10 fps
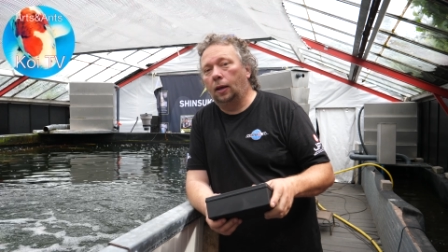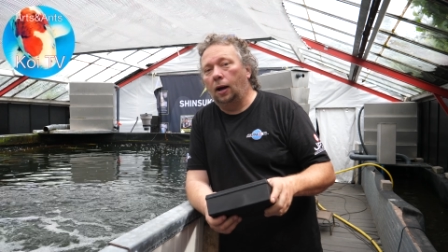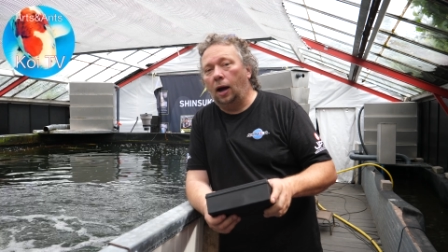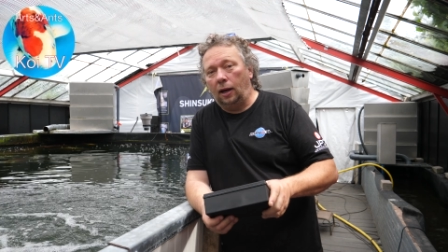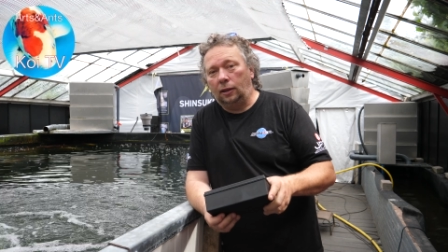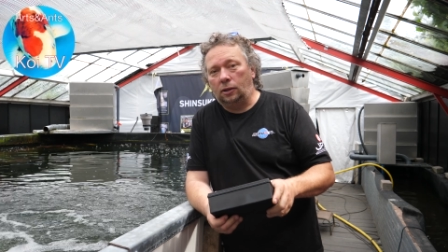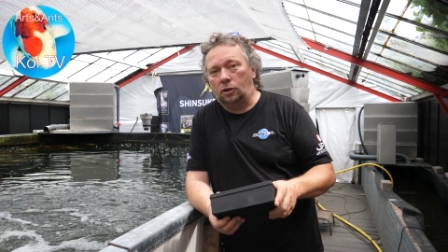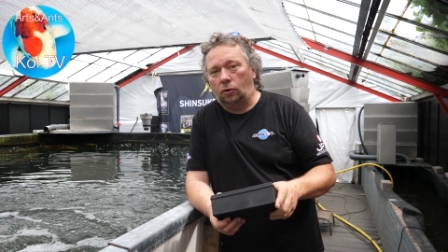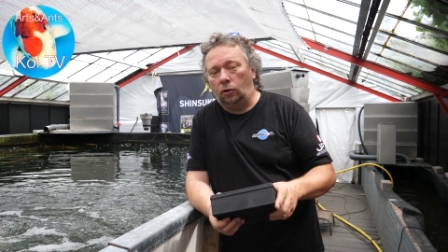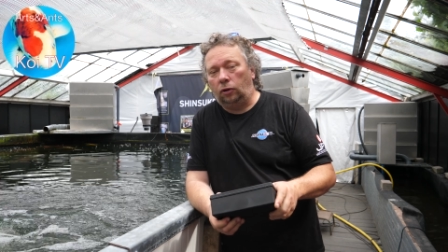Hi, this
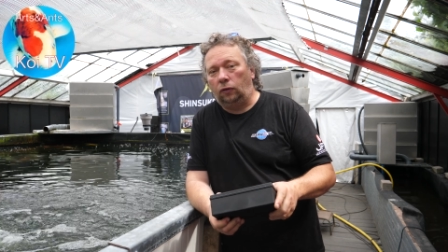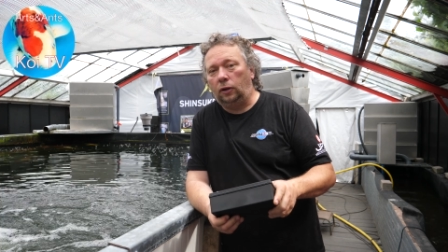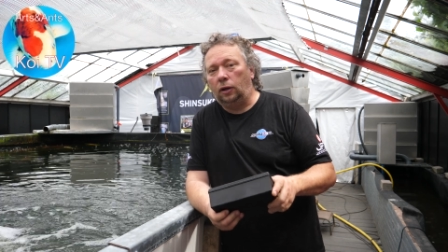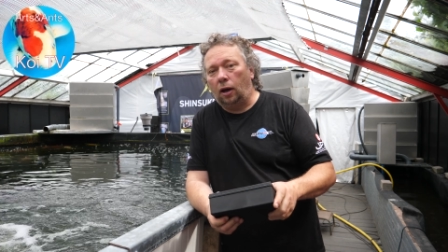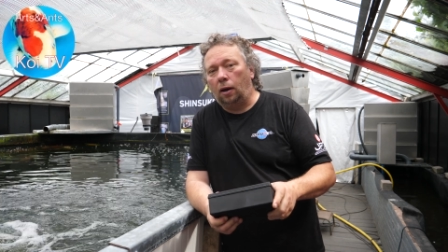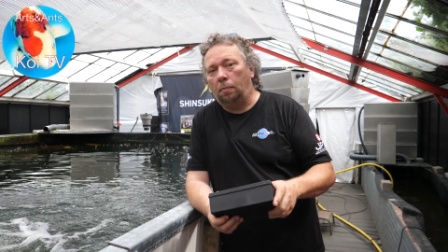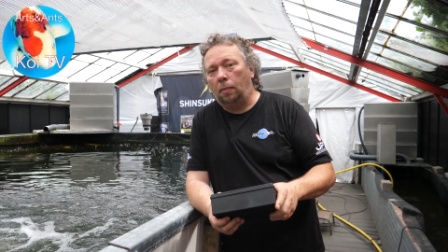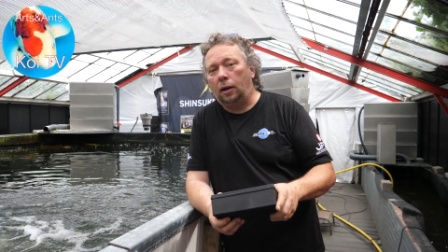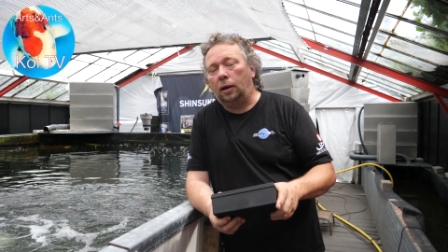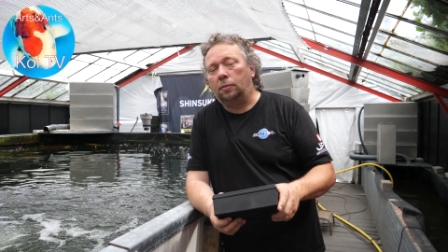is TV.
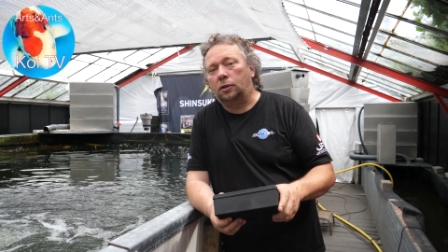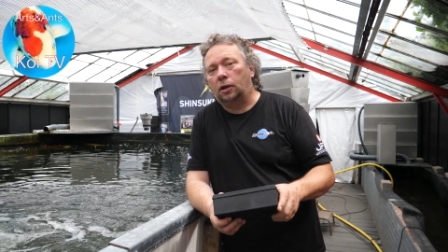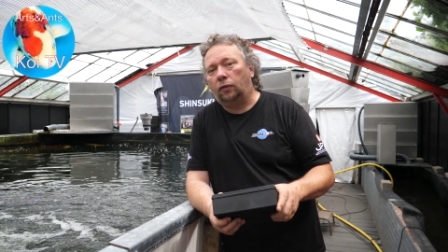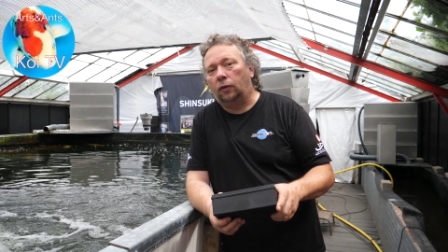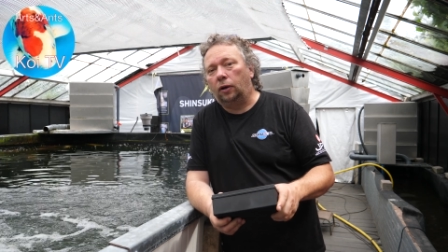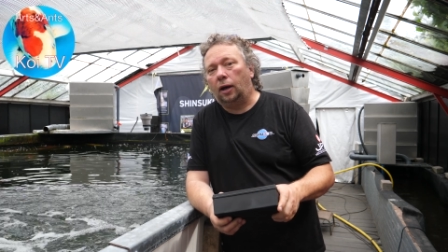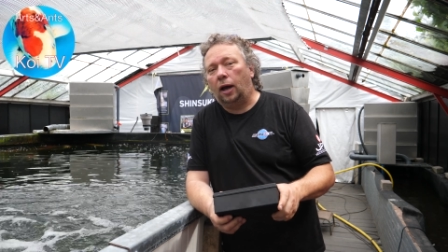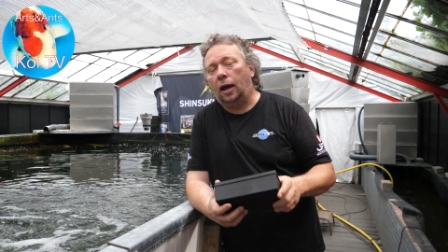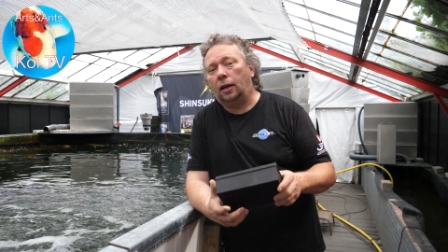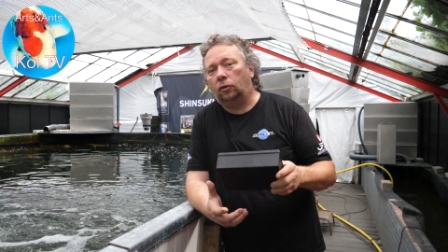My name is Stefan
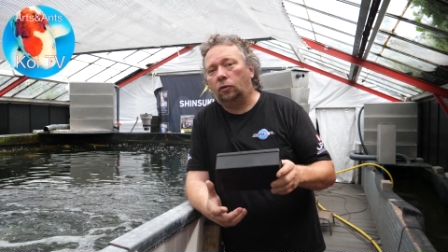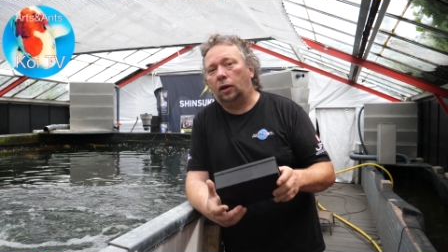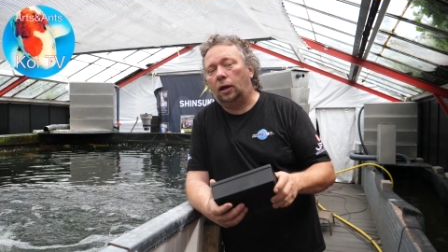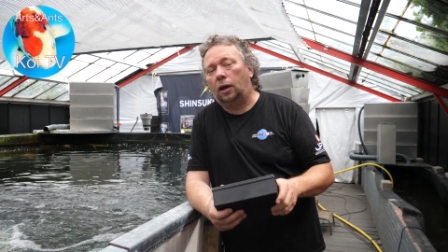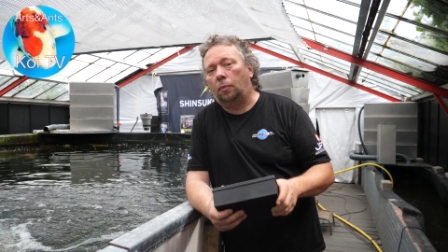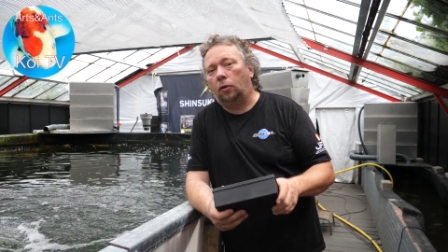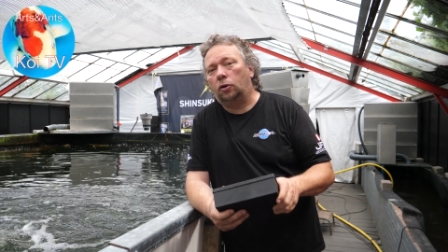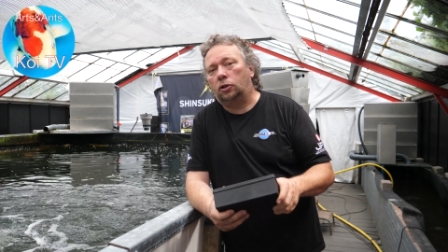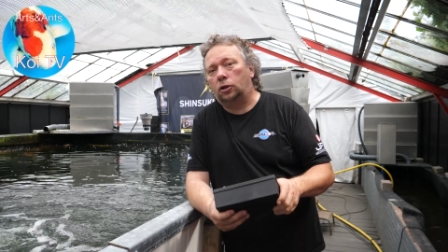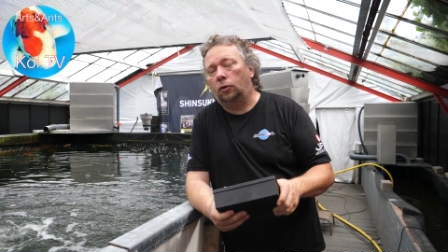and today I'm going
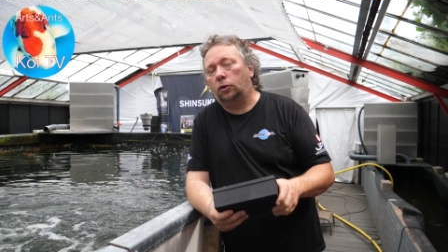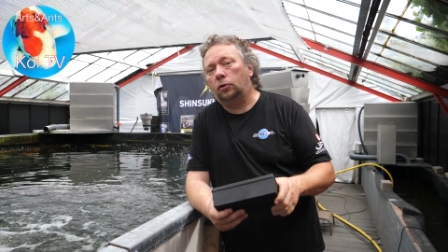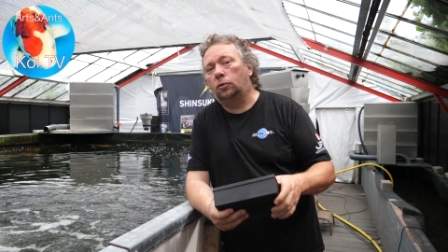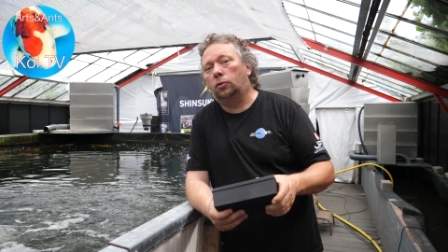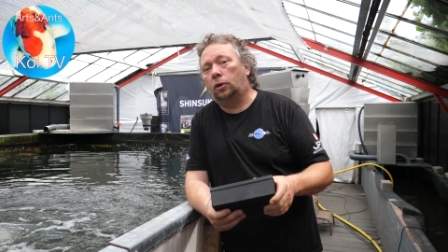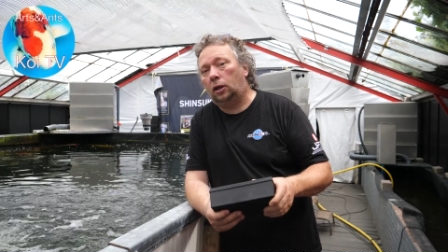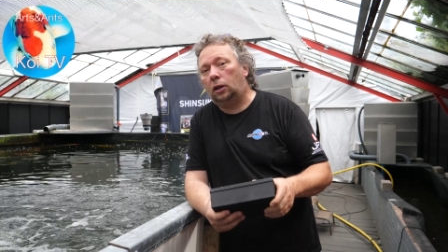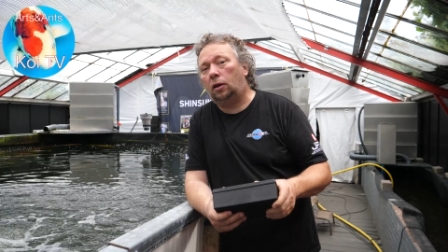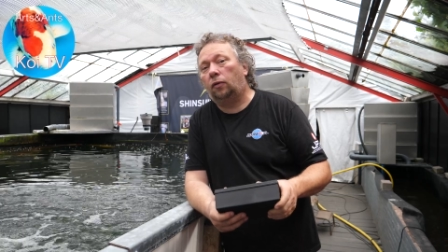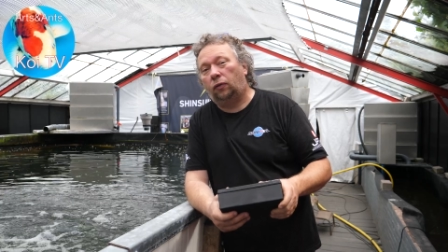to show you
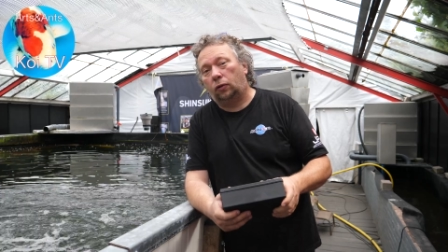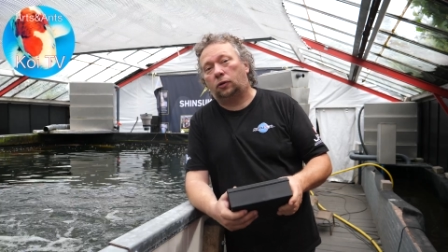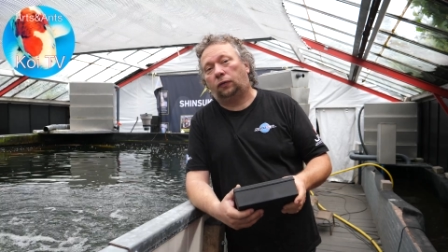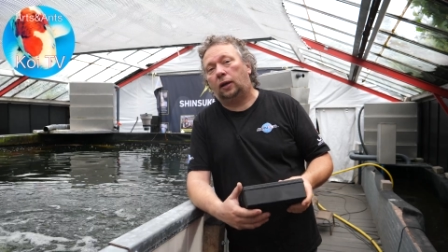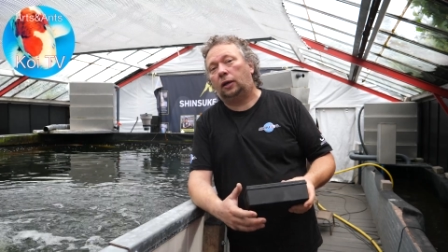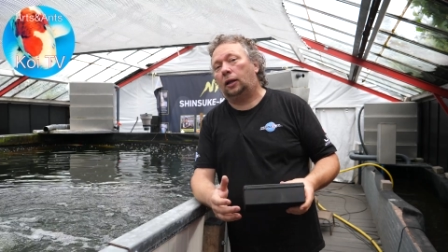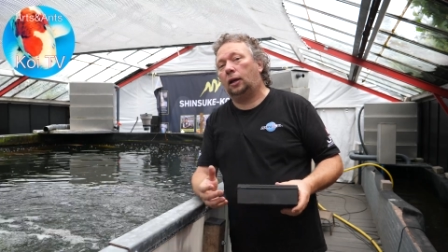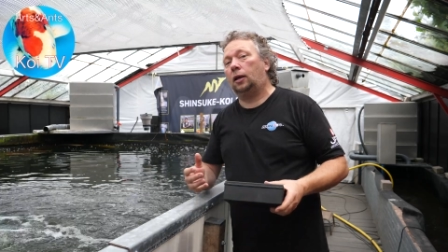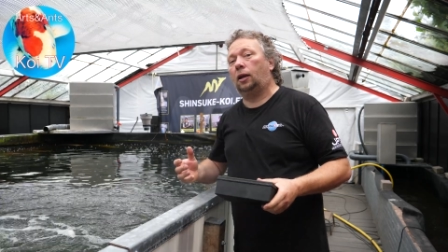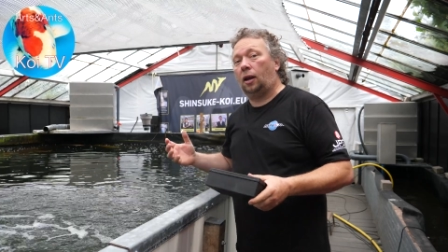the phosphate
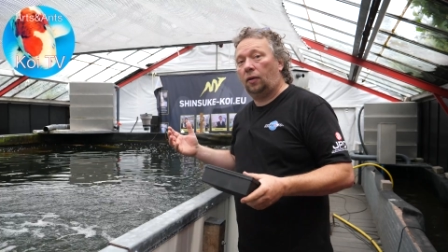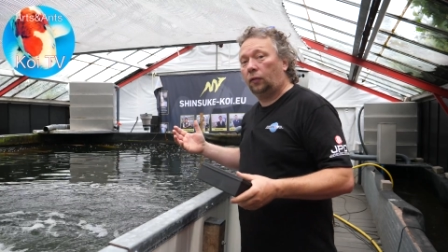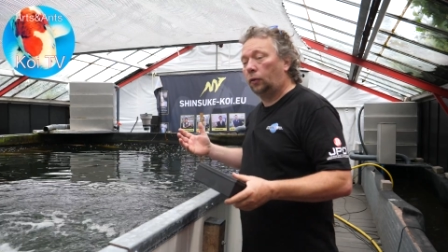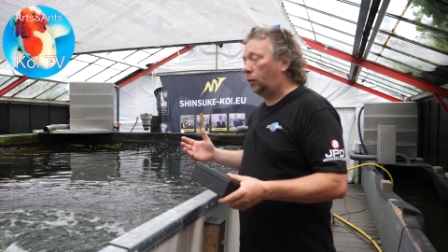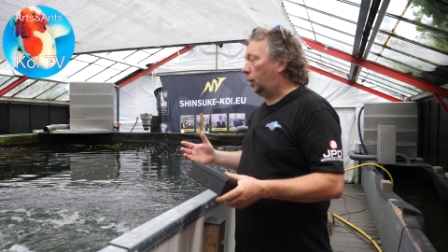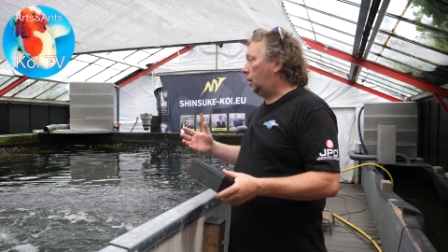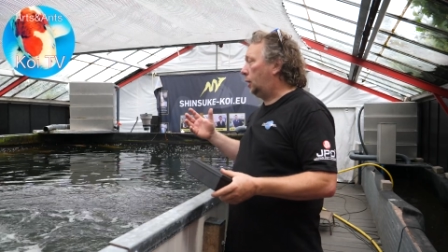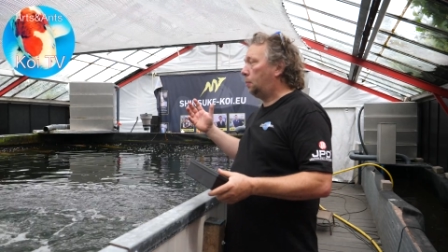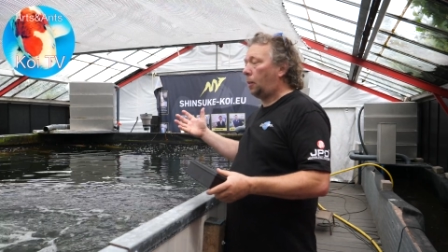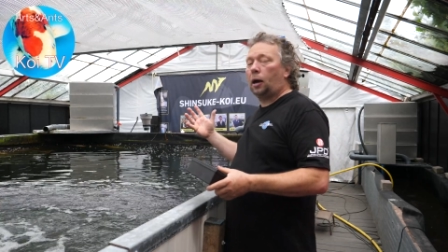le level
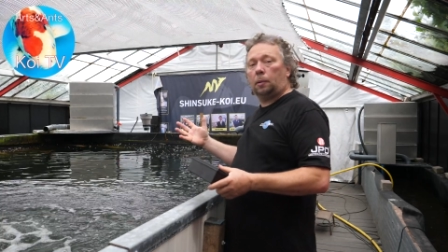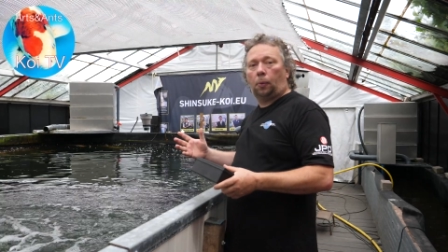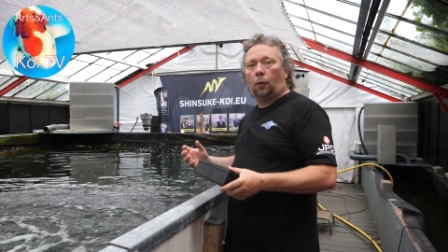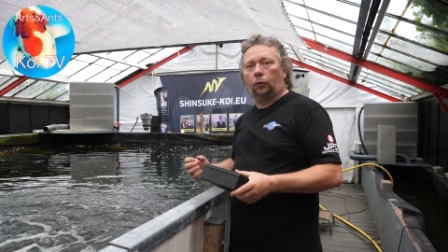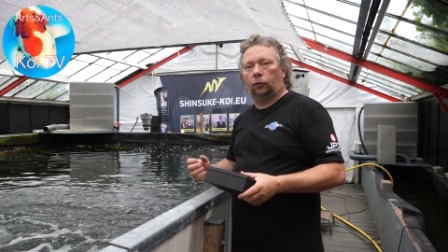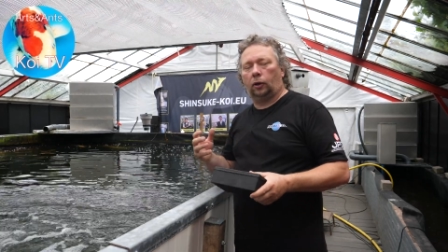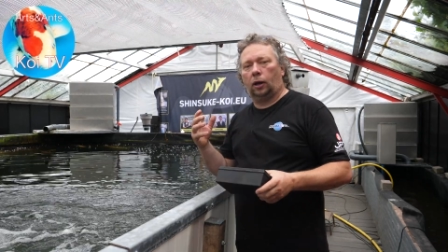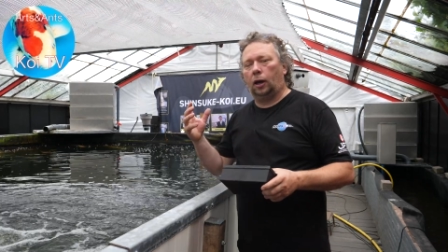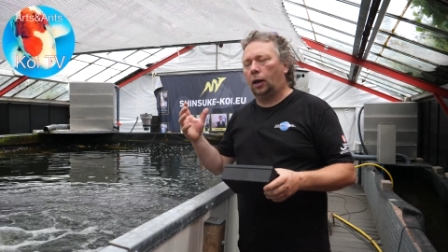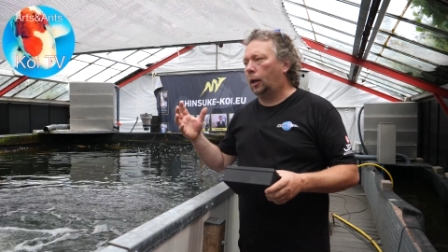in my pond,
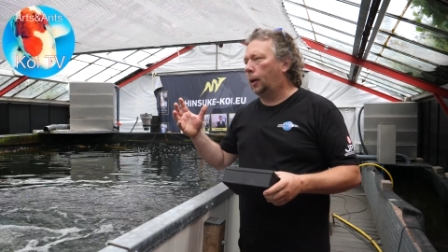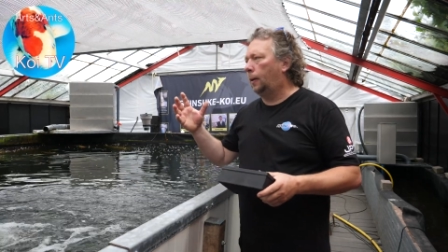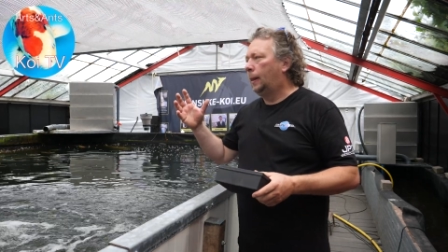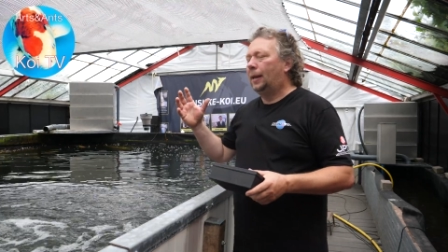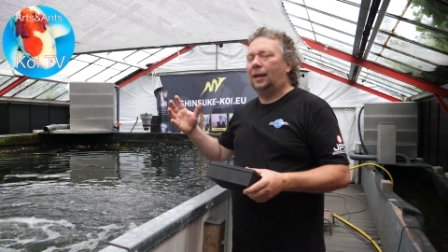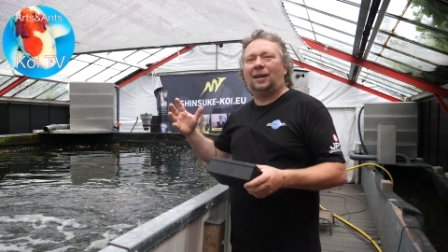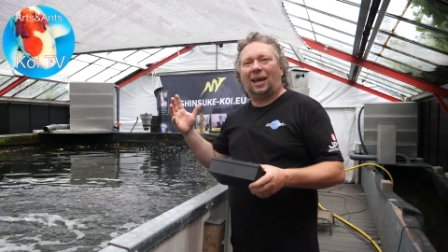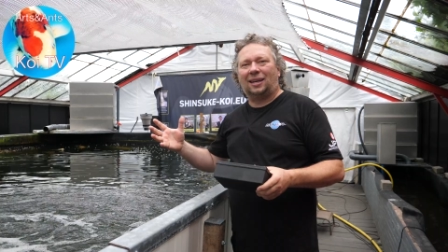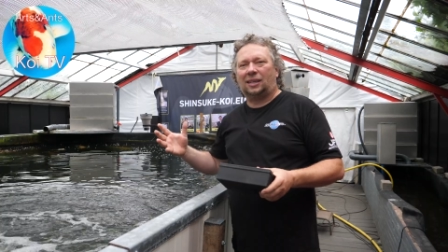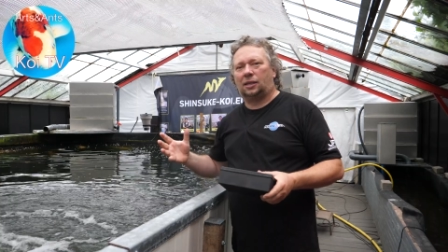uh, in the
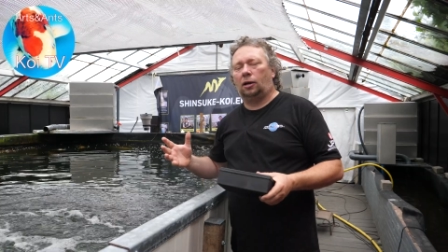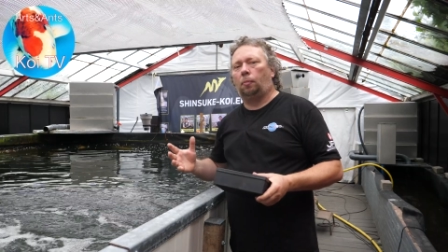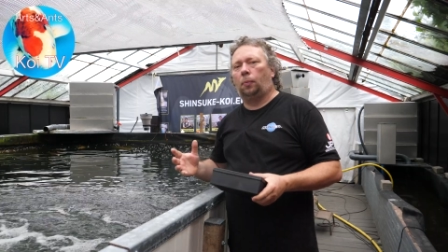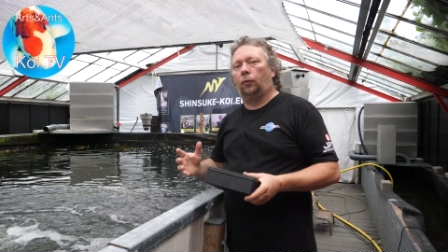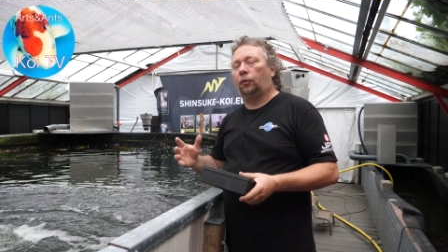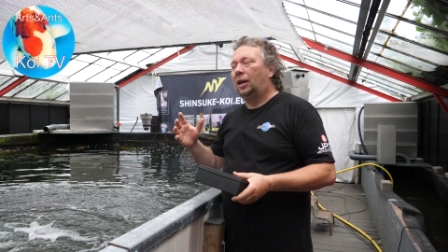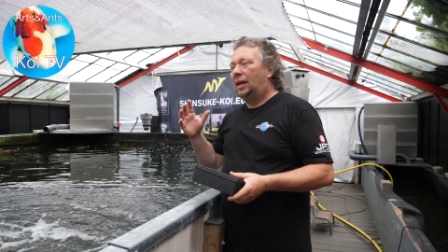XXL pond.